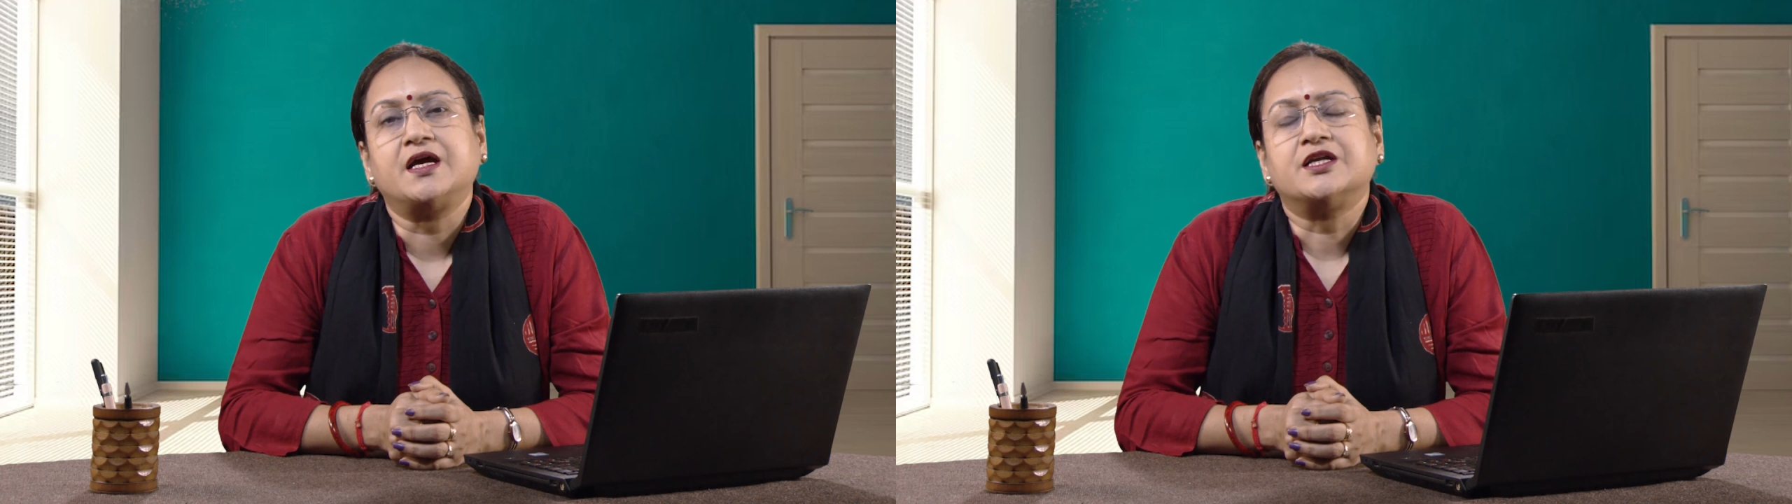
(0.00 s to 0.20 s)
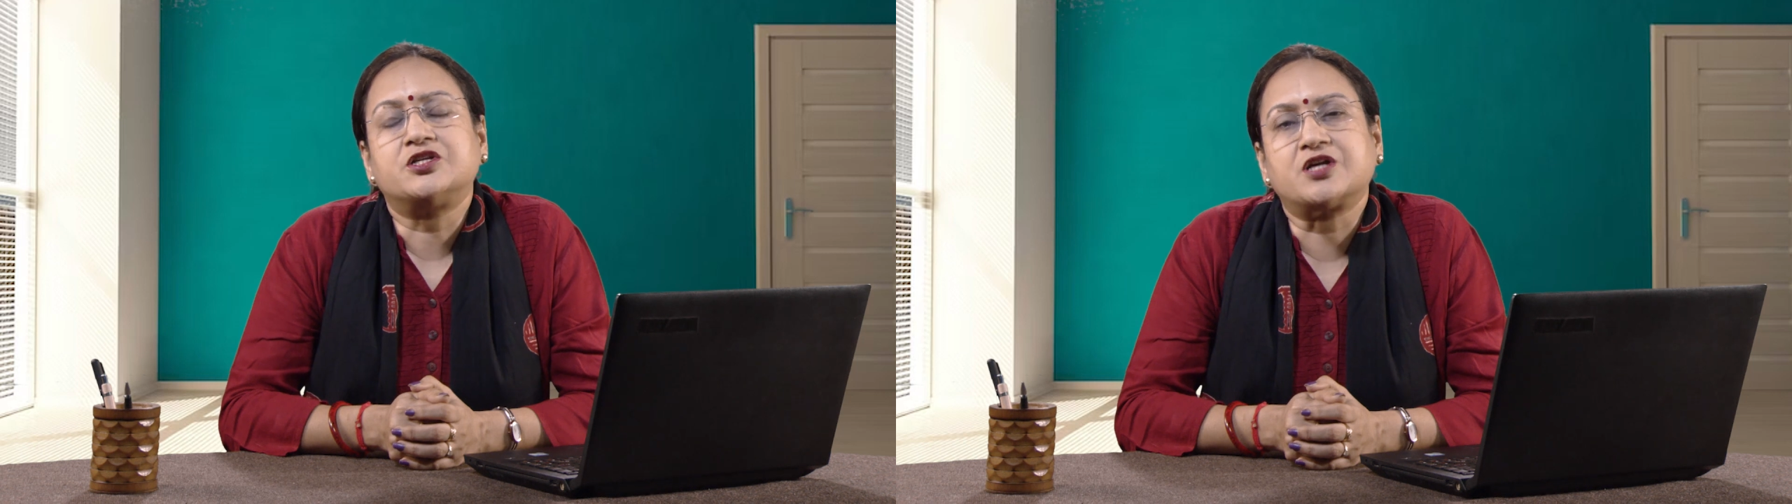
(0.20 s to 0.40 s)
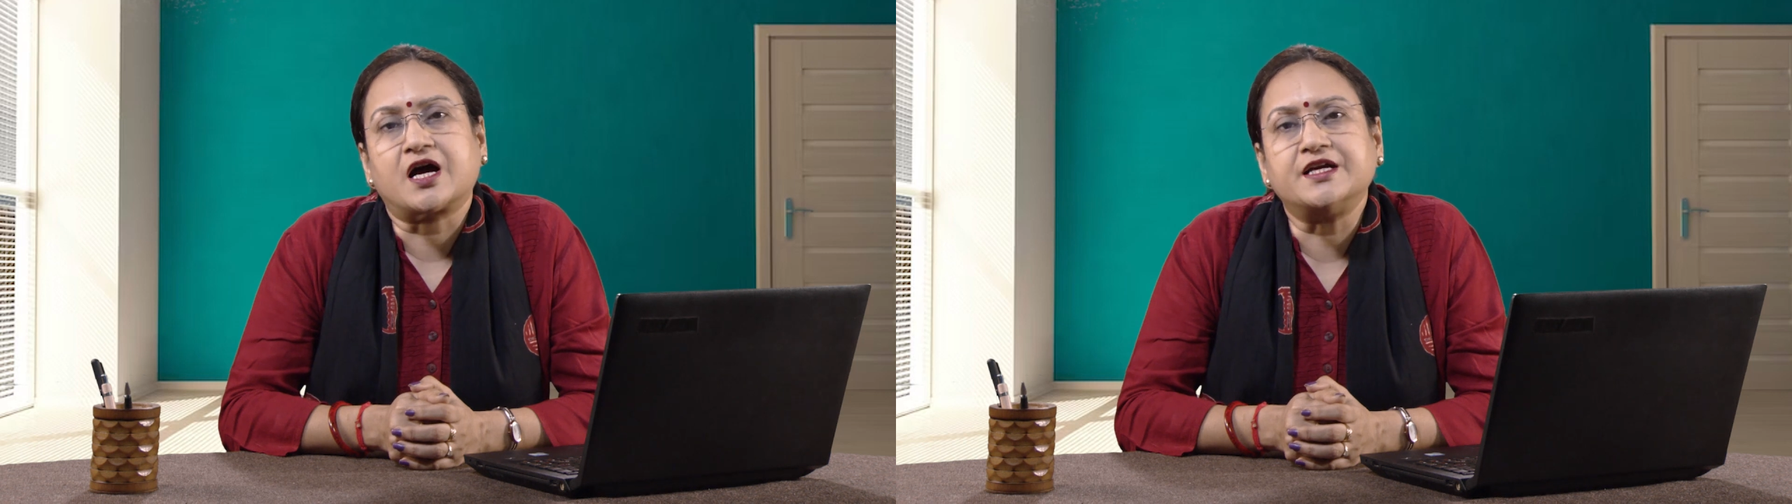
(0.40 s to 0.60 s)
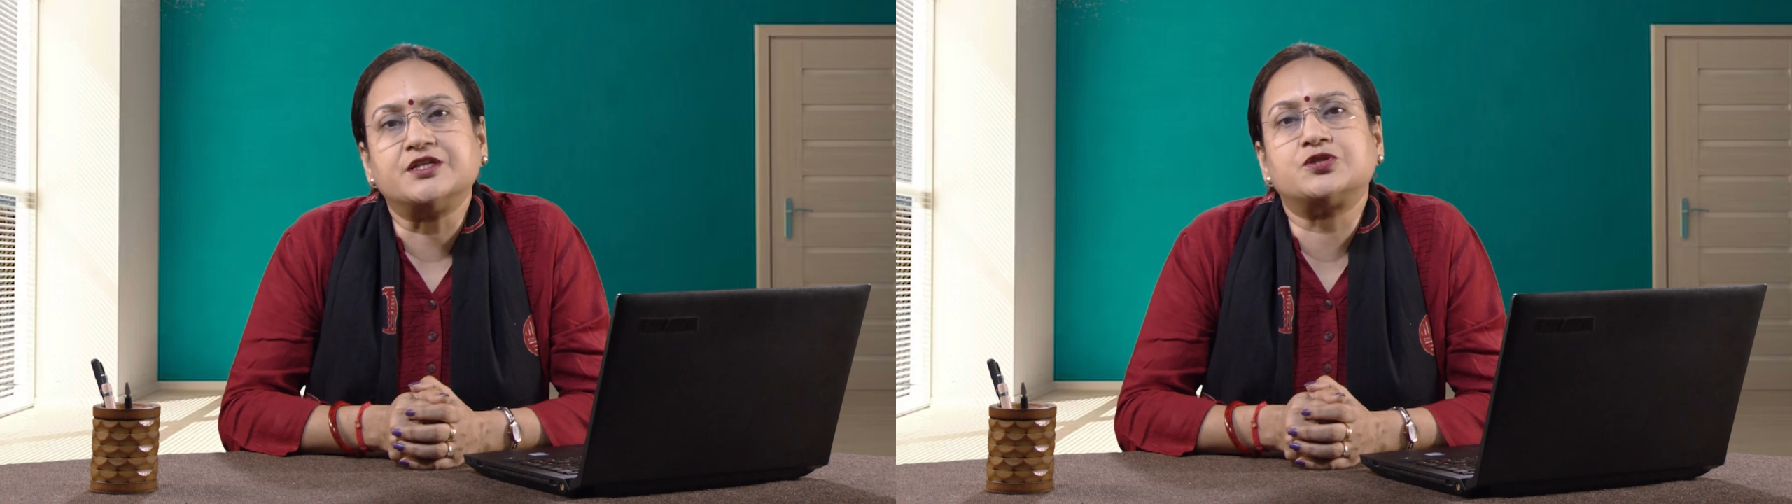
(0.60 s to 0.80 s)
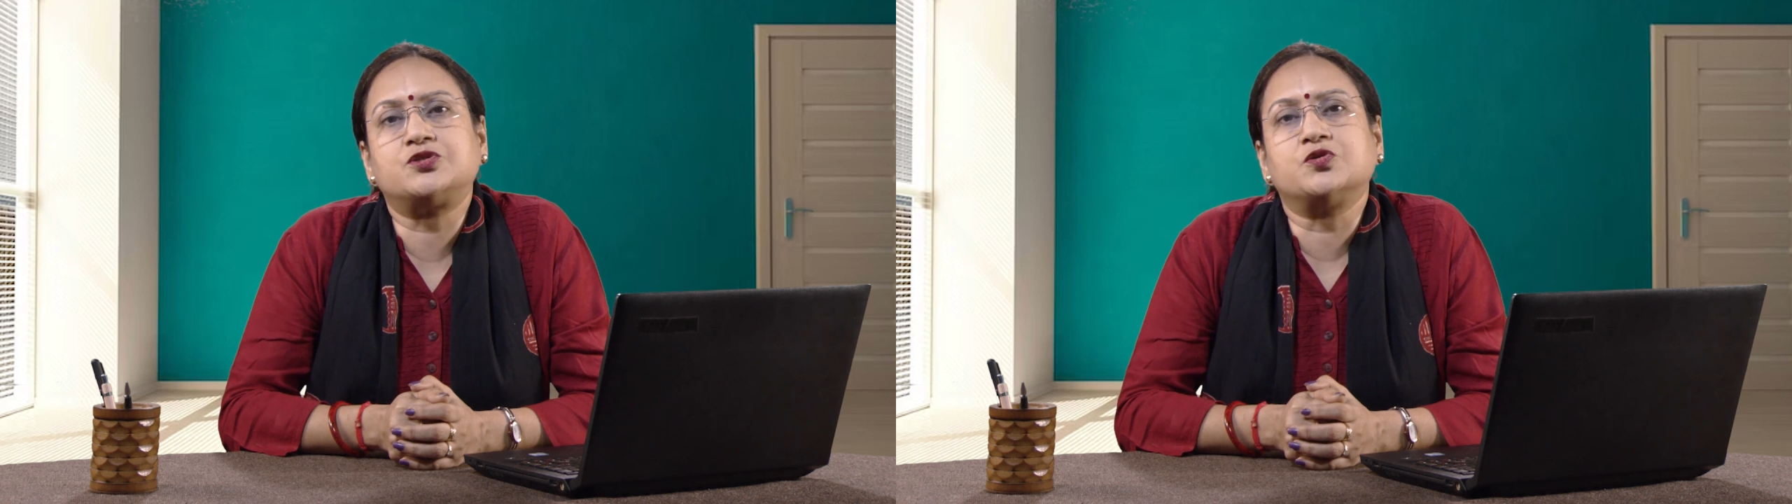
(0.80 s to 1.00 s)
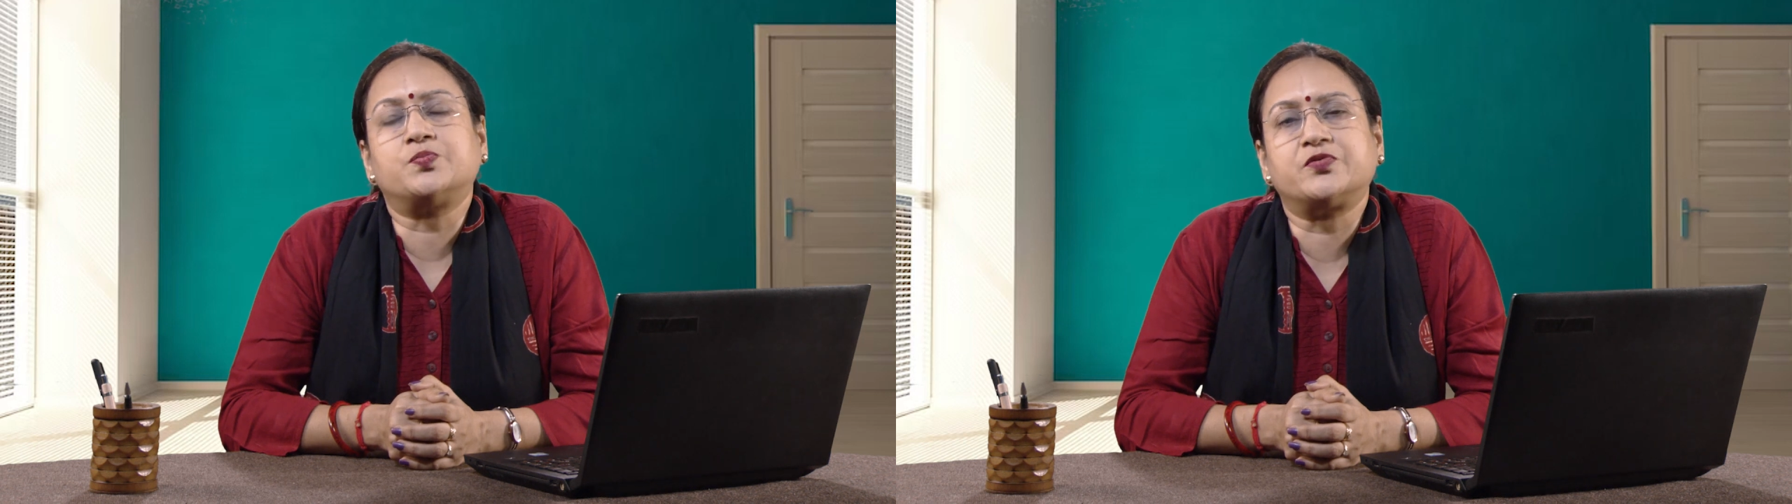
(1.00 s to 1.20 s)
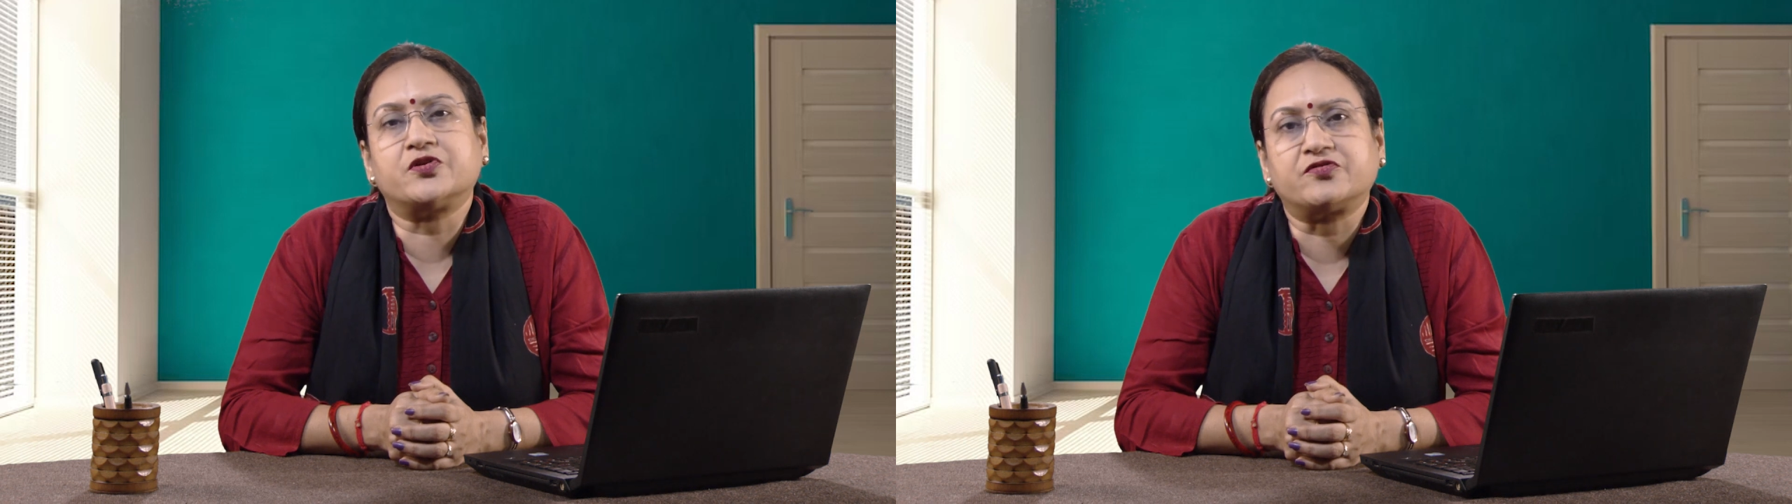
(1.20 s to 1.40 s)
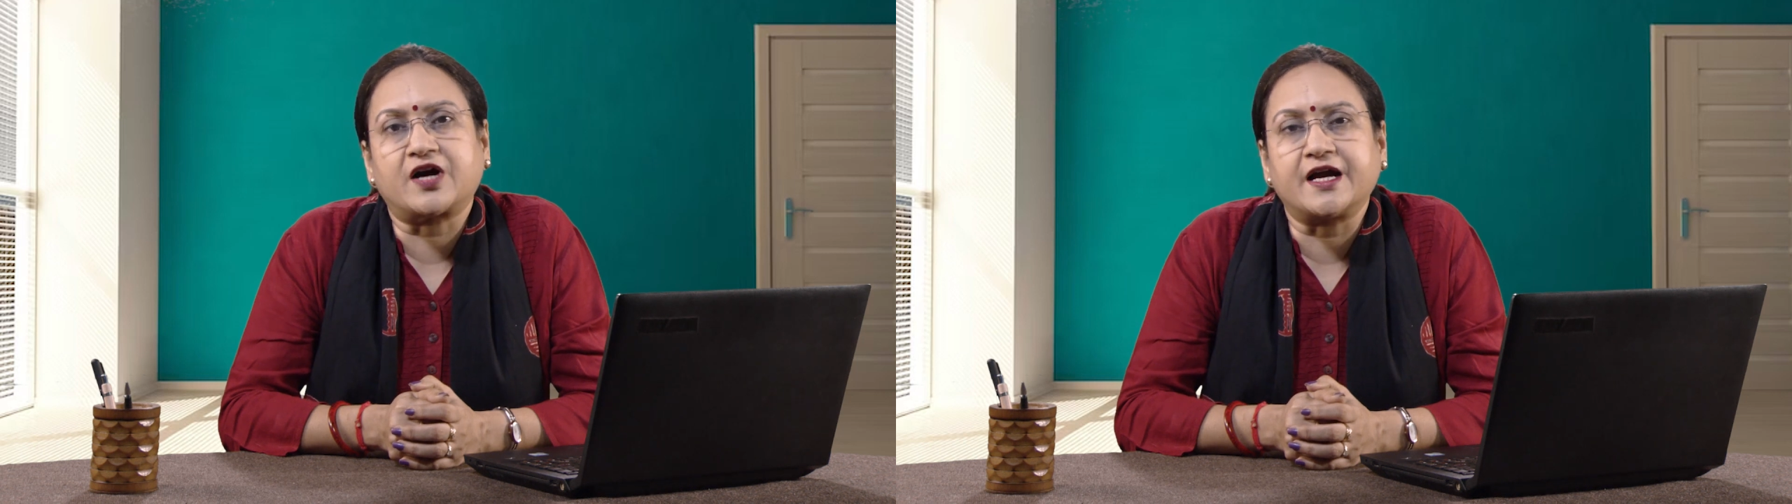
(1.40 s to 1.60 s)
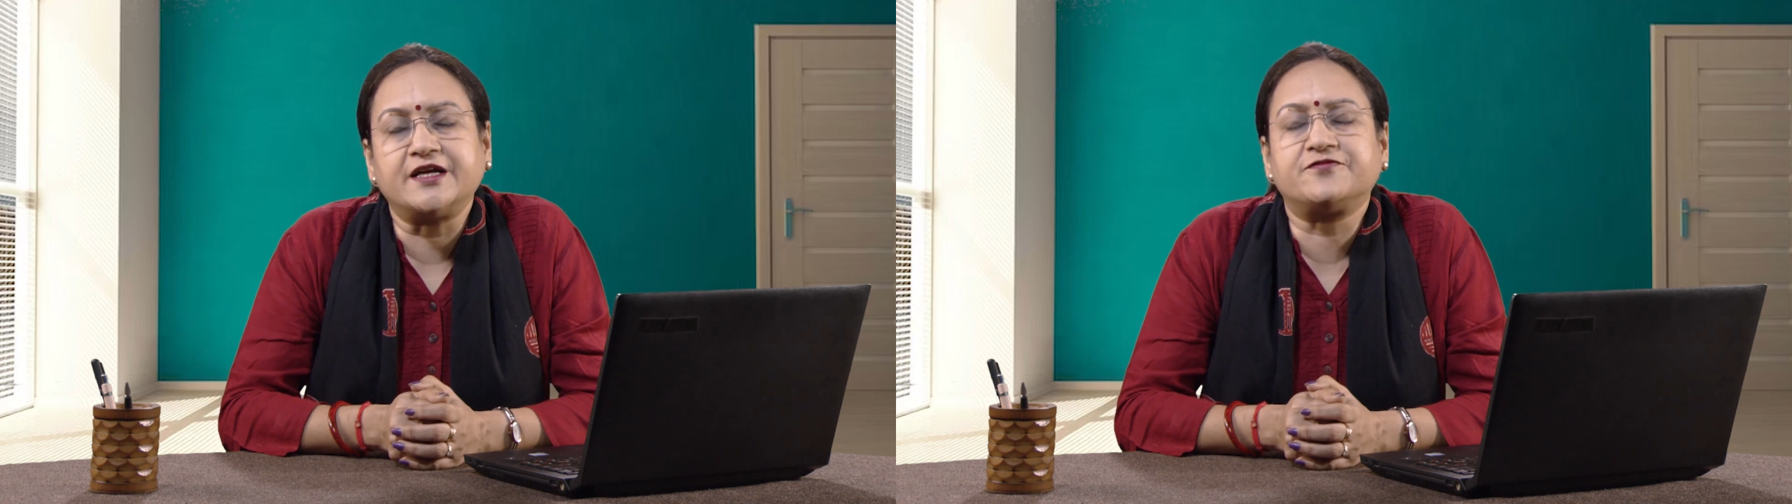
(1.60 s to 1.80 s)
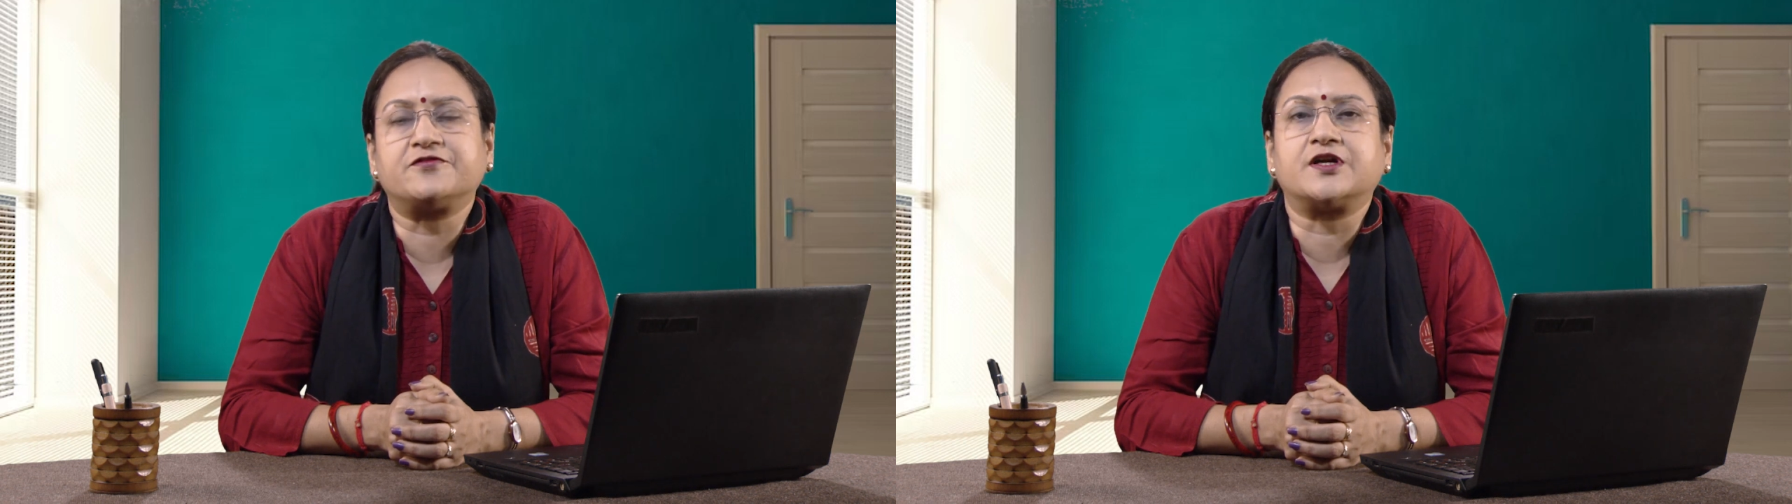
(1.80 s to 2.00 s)
tries to
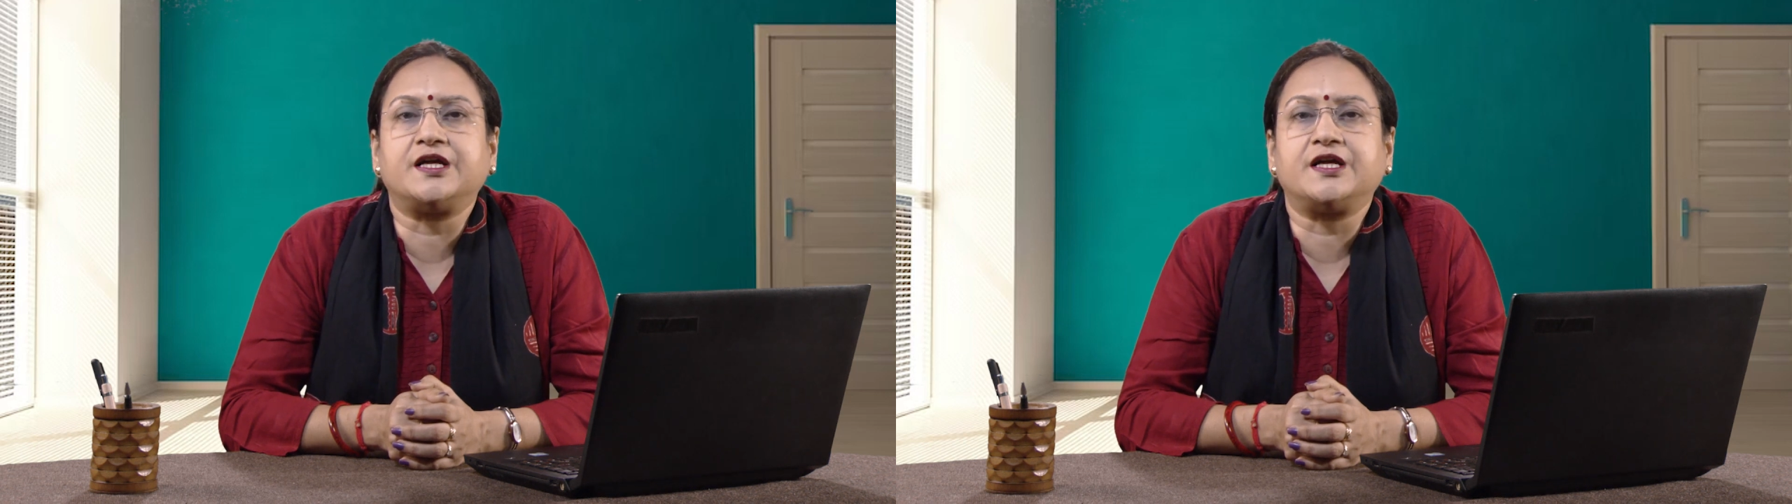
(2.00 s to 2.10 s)
provide for